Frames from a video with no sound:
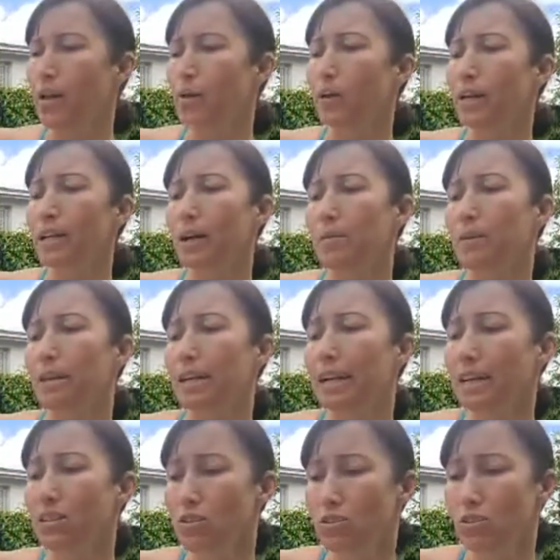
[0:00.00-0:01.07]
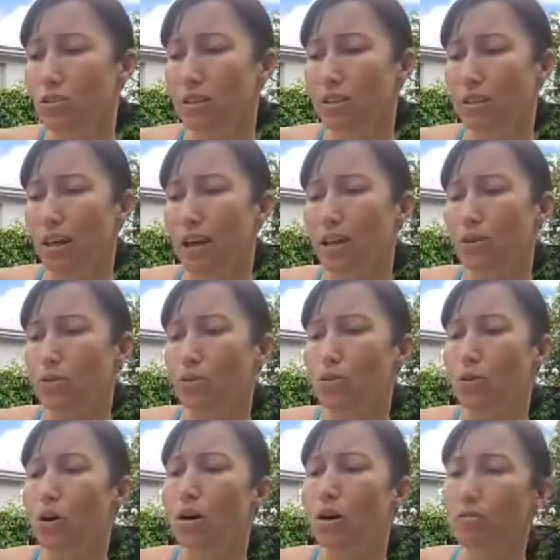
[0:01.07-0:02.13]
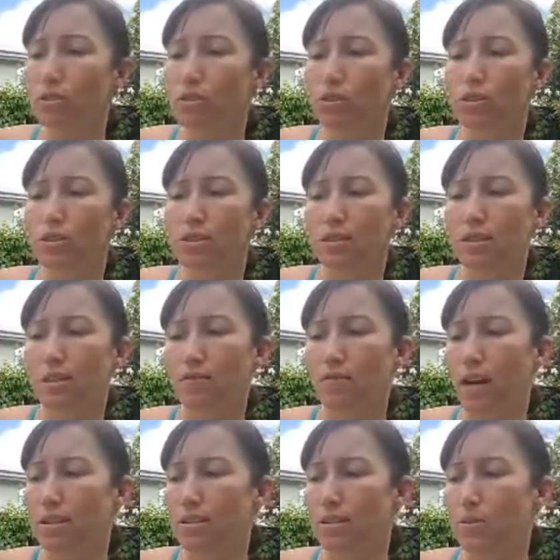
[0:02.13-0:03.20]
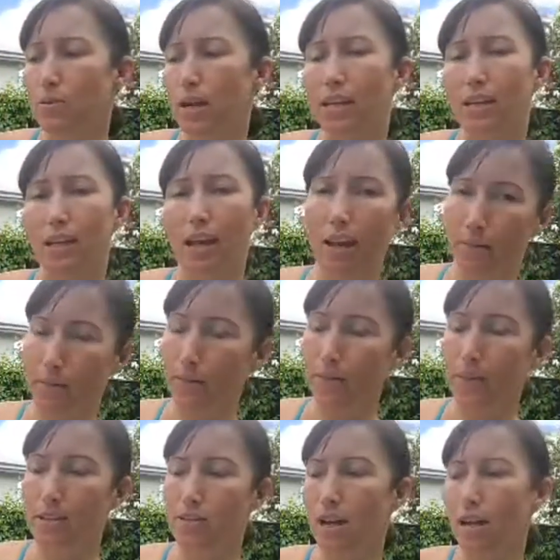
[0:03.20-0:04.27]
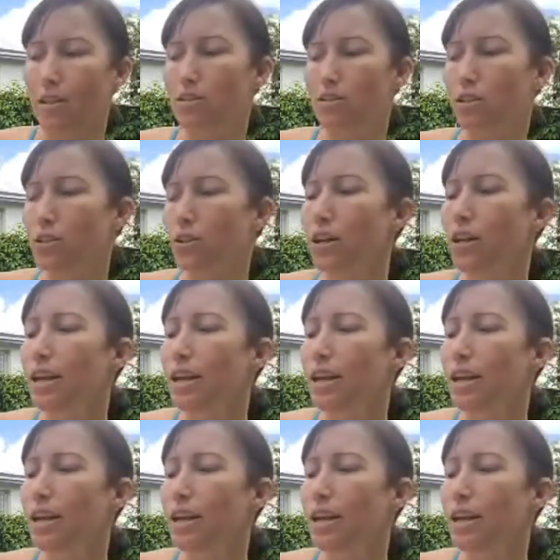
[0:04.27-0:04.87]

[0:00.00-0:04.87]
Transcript: Wake up less during the night or return to sleep faster waking. Exciting too.